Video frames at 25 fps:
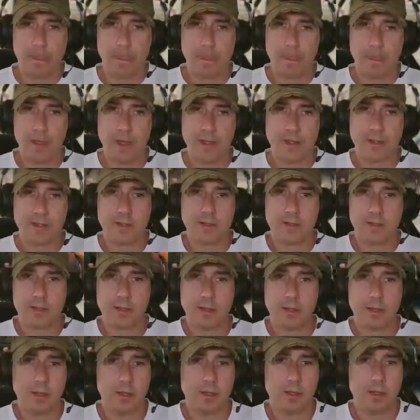that's
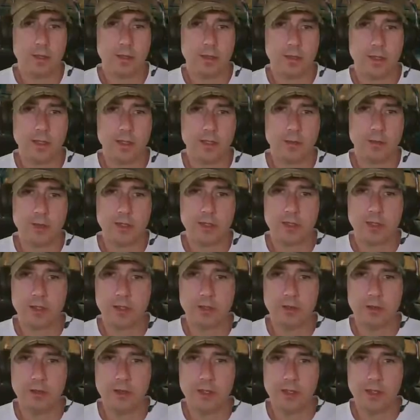what's
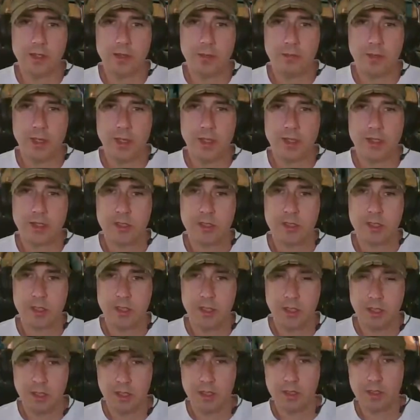included in the patch
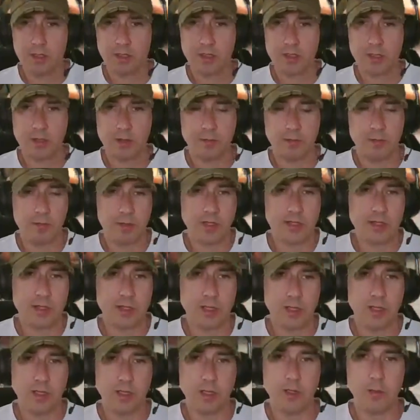today. Just
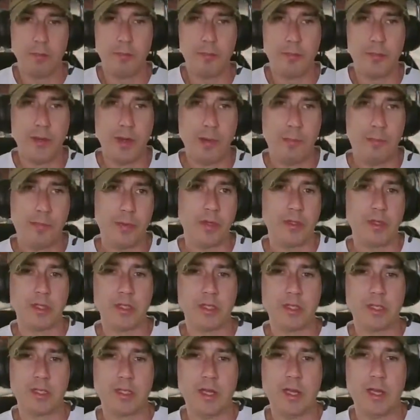basically a little bump on the
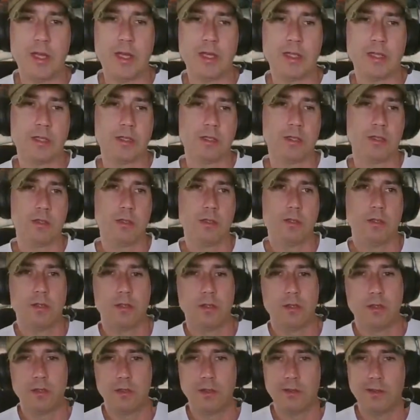stats,
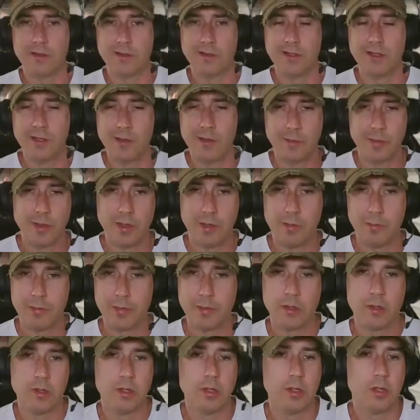little bump
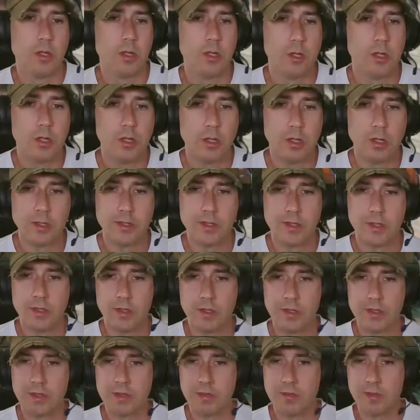
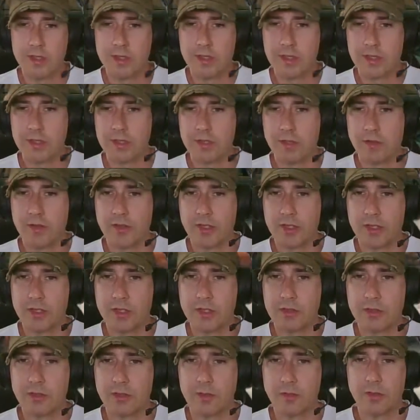on some of this stuff like the
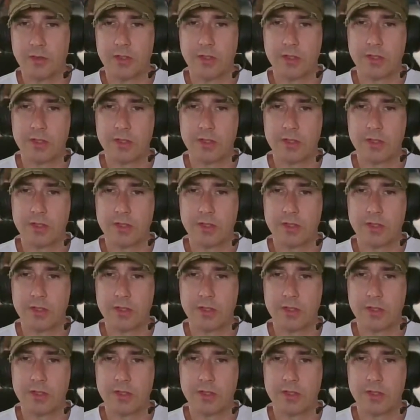Serpent